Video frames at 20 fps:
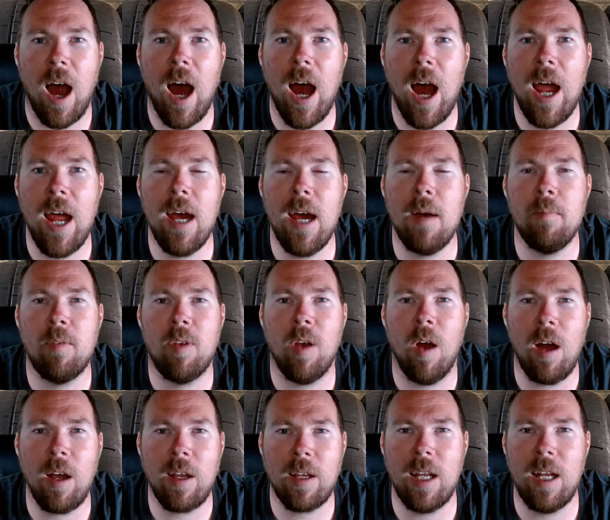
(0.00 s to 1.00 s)
I am
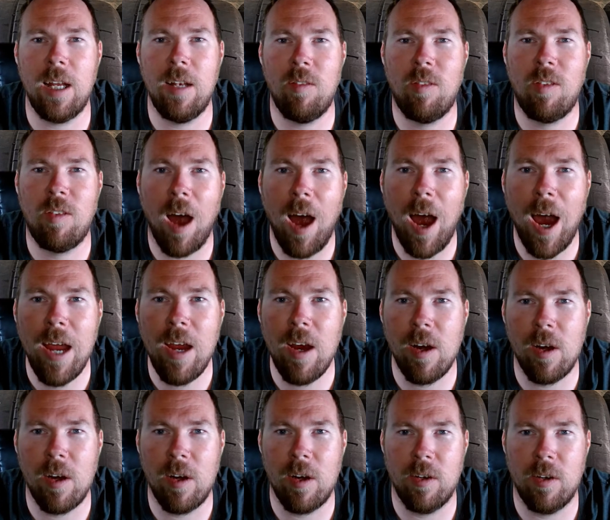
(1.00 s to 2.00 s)
talking
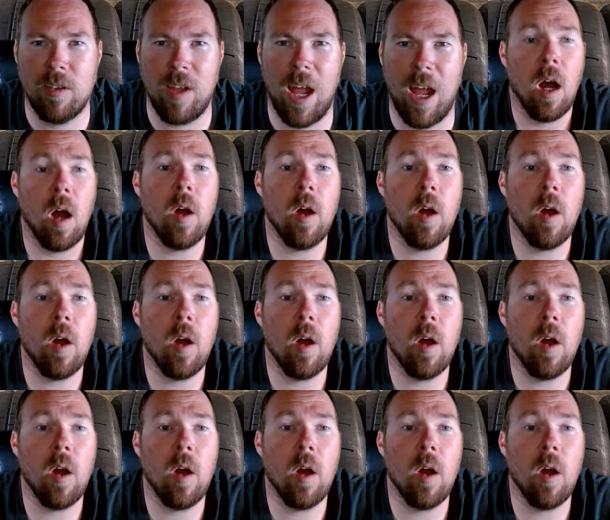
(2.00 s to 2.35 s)
tires.